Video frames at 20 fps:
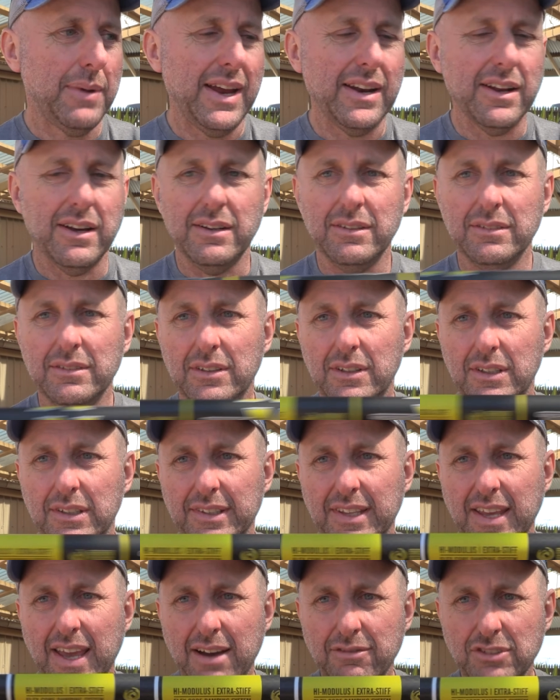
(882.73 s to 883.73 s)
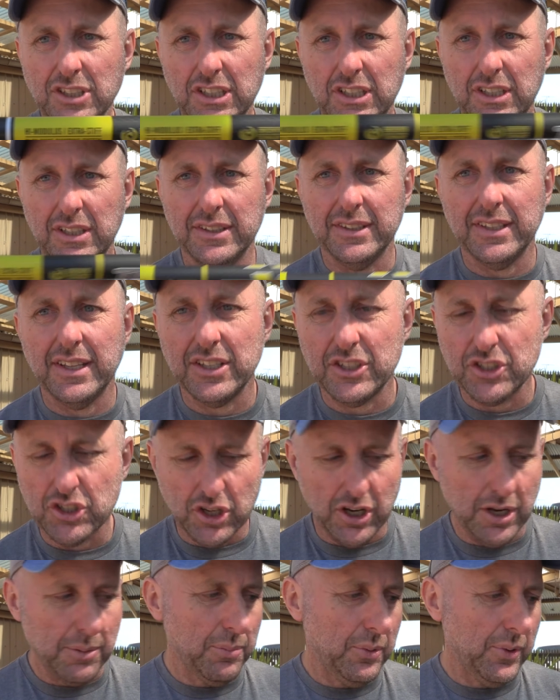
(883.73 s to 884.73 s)
better on the Avalon than the
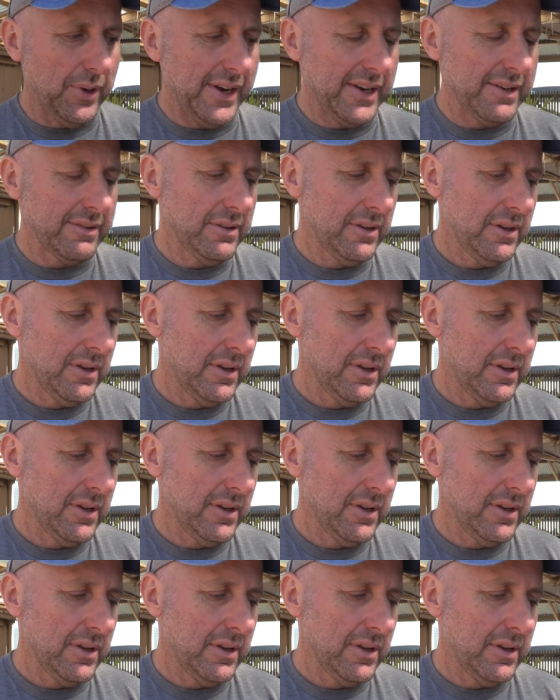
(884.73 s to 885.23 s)
toe point.